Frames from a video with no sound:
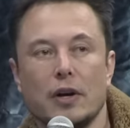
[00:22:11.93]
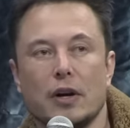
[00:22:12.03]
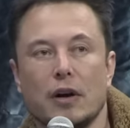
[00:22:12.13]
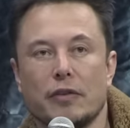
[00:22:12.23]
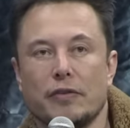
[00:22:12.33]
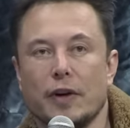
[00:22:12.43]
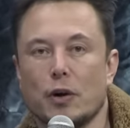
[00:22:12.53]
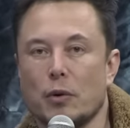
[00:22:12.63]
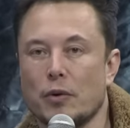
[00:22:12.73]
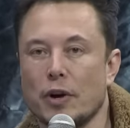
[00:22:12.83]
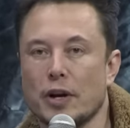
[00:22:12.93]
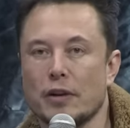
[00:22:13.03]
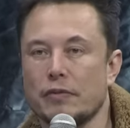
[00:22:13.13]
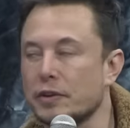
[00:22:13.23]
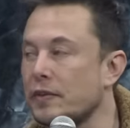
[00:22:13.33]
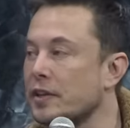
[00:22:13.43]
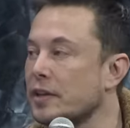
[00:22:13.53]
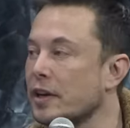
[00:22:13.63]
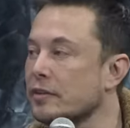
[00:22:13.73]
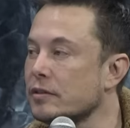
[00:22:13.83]
of the Falcon one rocket for
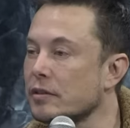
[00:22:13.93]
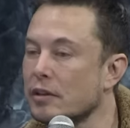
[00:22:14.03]
SpaceX.